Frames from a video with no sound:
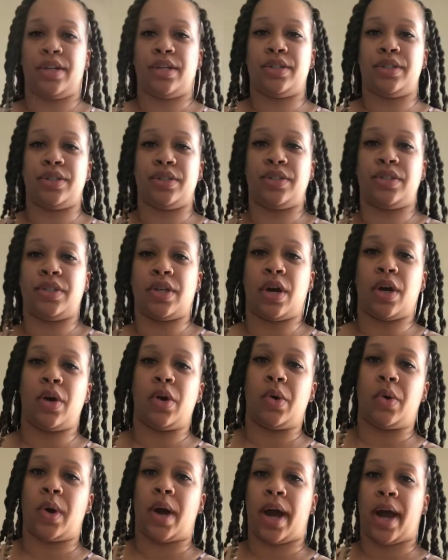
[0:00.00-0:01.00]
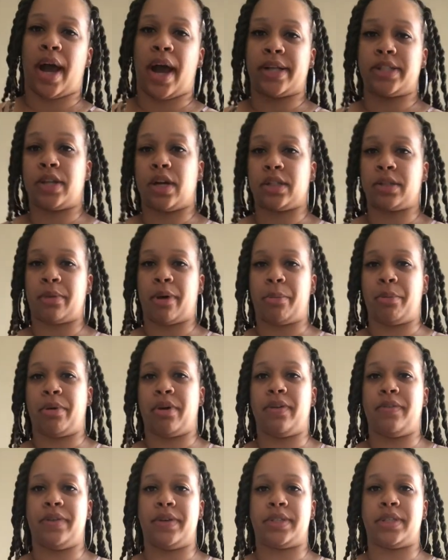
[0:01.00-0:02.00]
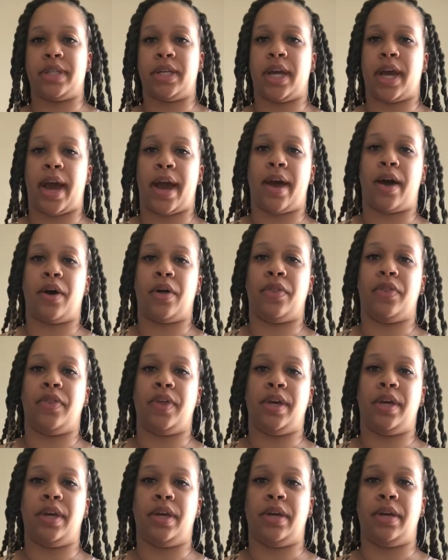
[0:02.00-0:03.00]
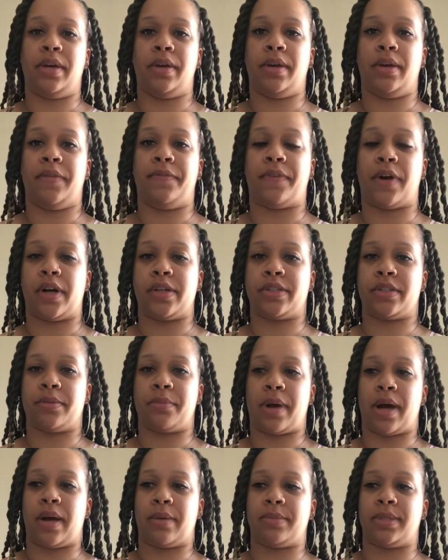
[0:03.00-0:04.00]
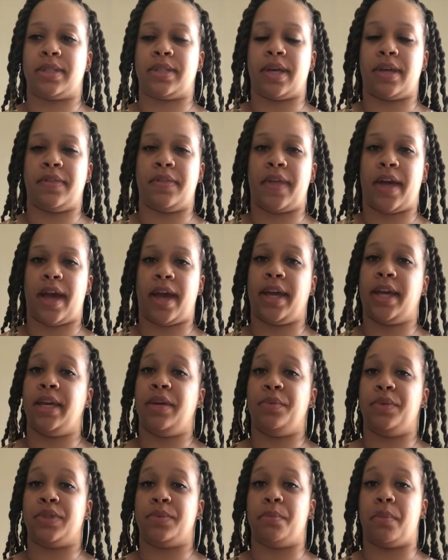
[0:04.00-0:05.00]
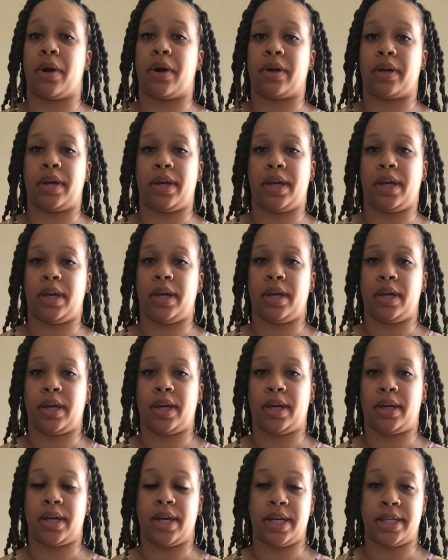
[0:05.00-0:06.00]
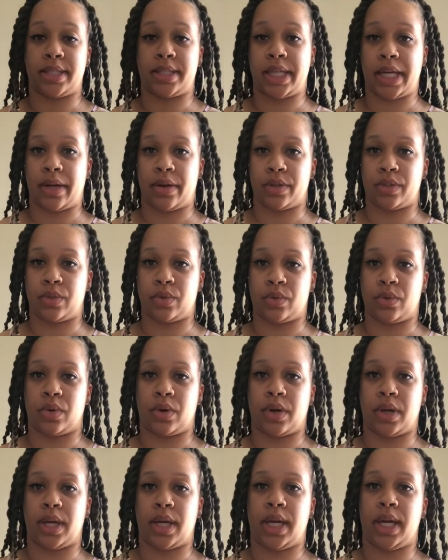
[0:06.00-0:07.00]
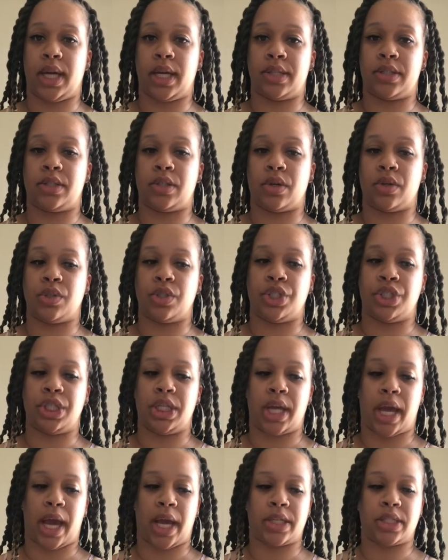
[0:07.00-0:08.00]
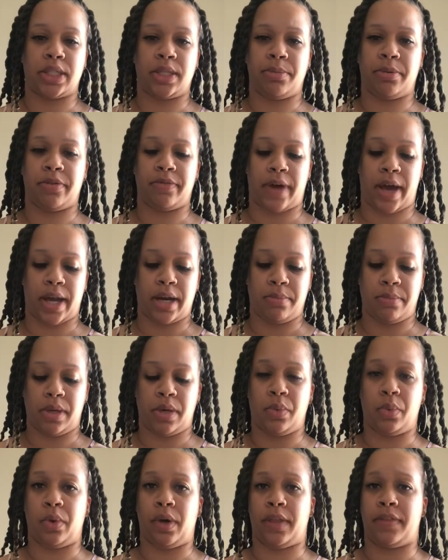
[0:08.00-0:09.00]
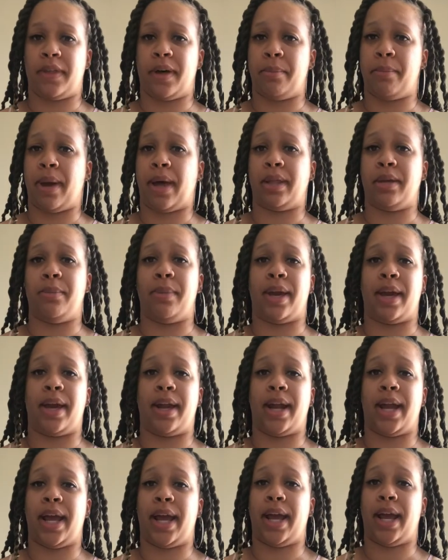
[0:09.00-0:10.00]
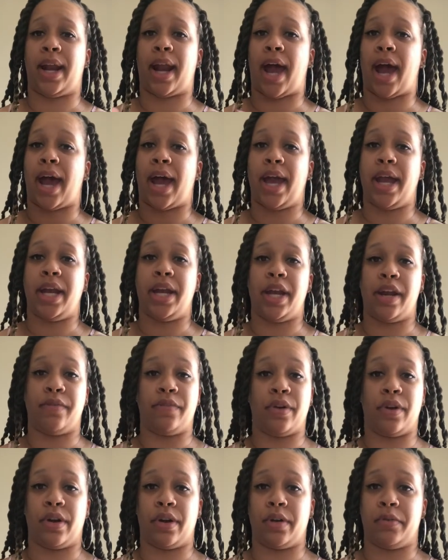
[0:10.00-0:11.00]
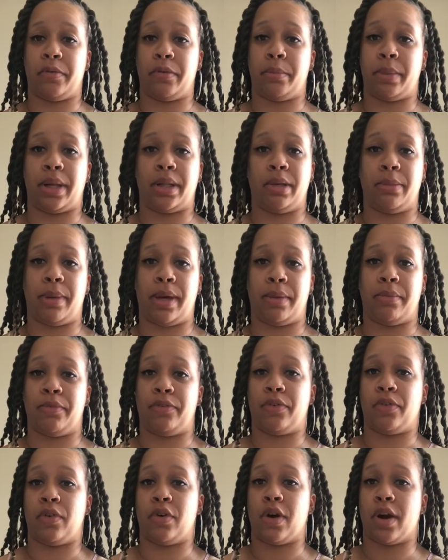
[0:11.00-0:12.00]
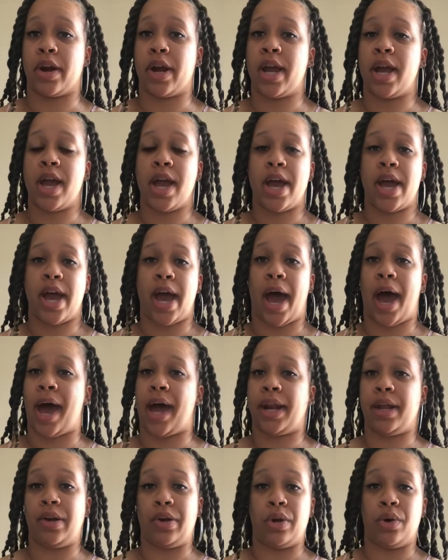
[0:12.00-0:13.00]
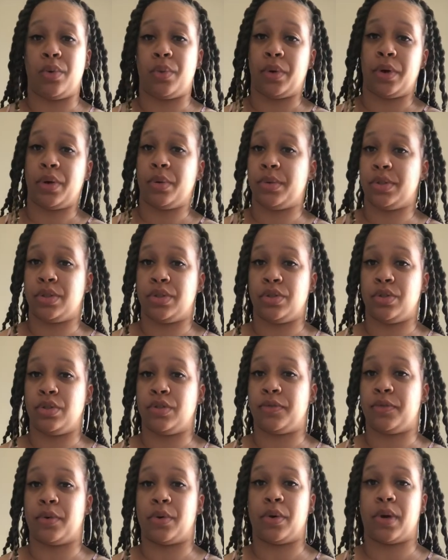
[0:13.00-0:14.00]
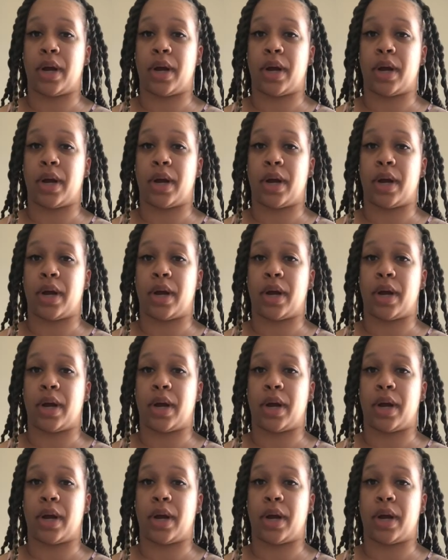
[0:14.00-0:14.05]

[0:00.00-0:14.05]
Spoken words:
So I talked about previously how the foster mom said that he was marking his territory. So she actually provided me with a belly band, and I had never heard of a belly band before. I didn't know what it was used for.